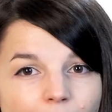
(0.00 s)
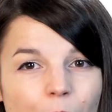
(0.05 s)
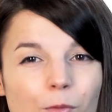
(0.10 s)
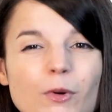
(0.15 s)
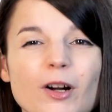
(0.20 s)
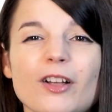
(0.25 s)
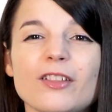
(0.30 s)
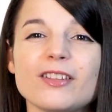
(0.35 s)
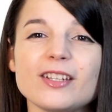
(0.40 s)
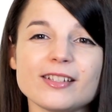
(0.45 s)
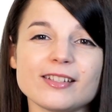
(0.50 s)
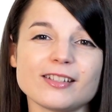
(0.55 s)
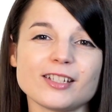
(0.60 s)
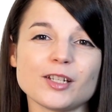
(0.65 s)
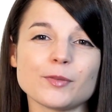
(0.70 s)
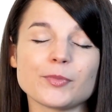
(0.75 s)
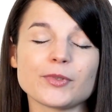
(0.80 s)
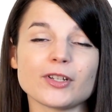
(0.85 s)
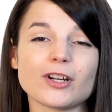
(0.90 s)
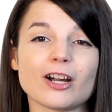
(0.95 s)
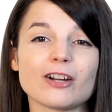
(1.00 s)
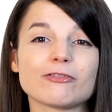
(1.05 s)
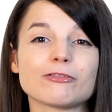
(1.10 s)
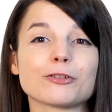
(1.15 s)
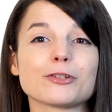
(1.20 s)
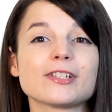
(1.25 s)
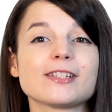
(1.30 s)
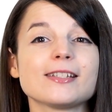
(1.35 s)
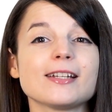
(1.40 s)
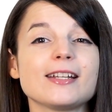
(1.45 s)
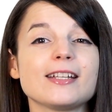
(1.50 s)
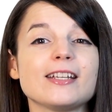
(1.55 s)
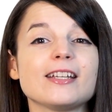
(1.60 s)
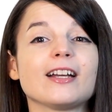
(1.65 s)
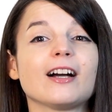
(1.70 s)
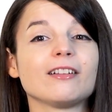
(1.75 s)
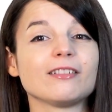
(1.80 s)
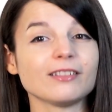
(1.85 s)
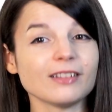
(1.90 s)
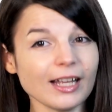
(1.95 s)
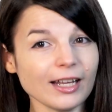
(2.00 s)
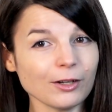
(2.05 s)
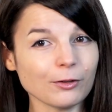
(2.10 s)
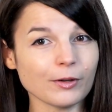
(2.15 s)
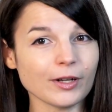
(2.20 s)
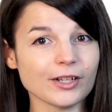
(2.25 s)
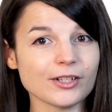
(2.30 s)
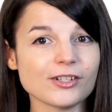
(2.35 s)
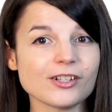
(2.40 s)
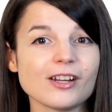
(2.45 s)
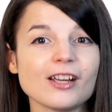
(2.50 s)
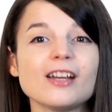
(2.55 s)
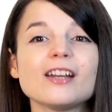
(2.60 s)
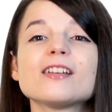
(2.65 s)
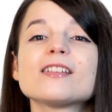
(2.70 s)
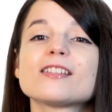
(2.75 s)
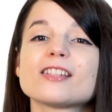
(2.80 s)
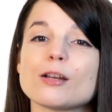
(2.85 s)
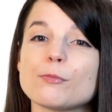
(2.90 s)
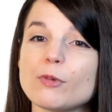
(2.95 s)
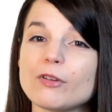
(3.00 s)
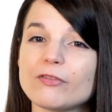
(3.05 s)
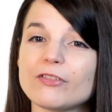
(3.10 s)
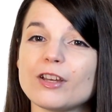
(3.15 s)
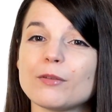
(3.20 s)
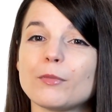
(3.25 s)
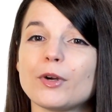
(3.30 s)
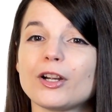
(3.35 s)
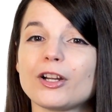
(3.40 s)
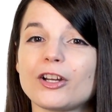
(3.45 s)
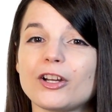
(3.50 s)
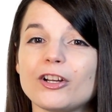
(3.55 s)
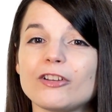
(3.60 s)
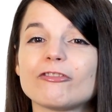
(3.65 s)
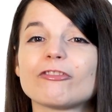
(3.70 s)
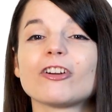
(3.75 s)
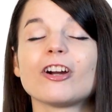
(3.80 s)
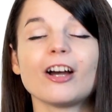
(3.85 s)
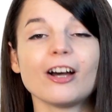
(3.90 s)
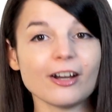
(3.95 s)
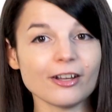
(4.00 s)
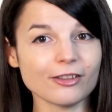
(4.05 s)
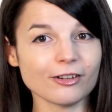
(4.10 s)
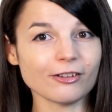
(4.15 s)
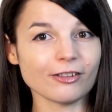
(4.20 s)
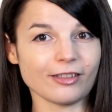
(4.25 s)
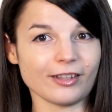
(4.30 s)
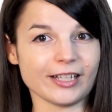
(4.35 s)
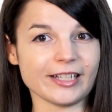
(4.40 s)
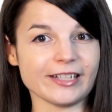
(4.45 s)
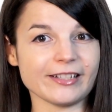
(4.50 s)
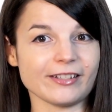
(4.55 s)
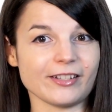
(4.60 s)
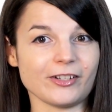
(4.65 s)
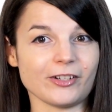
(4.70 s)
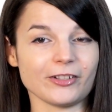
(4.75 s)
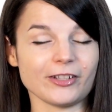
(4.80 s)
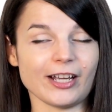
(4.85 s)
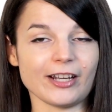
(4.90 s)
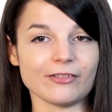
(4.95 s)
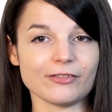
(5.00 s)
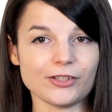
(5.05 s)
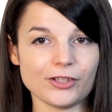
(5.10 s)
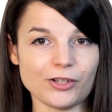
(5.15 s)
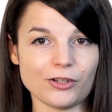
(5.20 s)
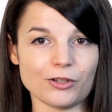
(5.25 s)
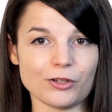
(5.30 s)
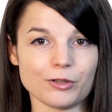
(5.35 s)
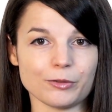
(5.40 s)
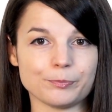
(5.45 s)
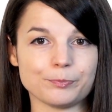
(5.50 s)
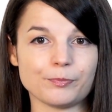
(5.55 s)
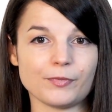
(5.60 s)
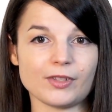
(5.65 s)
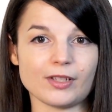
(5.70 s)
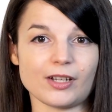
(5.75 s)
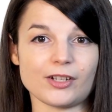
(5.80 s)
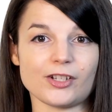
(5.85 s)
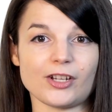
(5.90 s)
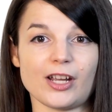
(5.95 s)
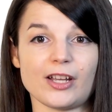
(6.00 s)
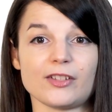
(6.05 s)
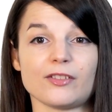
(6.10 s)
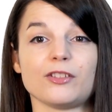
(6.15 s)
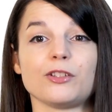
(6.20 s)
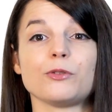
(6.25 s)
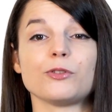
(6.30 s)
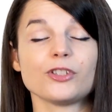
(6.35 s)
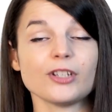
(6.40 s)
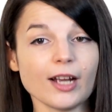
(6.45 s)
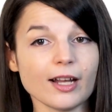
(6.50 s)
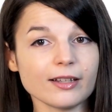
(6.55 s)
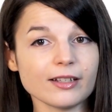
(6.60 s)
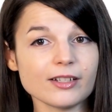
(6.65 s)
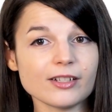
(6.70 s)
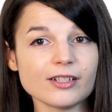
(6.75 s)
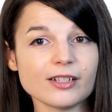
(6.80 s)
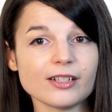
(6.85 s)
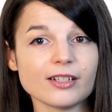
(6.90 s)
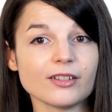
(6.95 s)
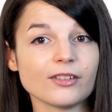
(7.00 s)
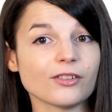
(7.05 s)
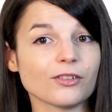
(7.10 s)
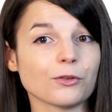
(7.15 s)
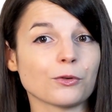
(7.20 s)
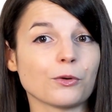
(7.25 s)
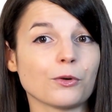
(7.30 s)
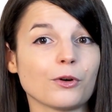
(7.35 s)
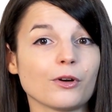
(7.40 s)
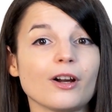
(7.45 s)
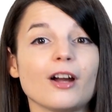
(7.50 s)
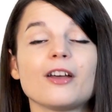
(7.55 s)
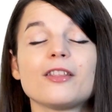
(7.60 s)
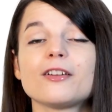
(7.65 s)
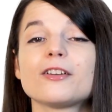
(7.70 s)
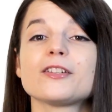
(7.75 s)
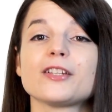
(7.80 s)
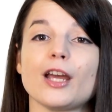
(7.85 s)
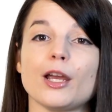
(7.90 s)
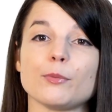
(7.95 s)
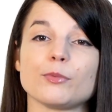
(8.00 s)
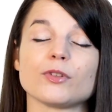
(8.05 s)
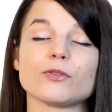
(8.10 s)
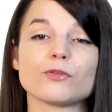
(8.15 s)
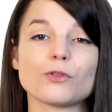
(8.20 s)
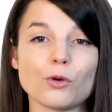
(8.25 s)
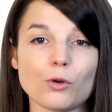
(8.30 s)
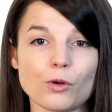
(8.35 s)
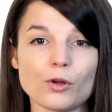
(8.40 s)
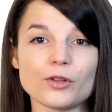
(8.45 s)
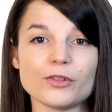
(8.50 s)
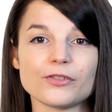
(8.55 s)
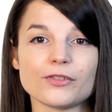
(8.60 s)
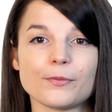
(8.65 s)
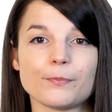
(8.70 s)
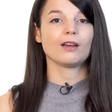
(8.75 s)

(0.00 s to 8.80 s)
While these tips are for studying a language, some of them are good for other things in your life too, such as new challenges or other types of goals.